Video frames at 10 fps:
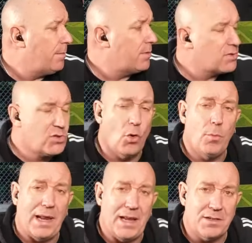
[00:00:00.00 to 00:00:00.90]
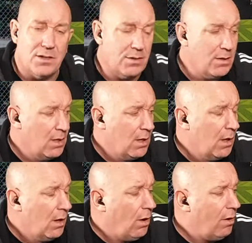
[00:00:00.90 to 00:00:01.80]
storm lantern,
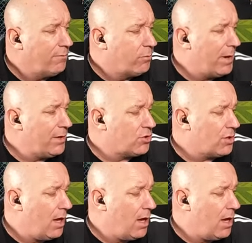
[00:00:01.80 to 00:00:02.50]
of which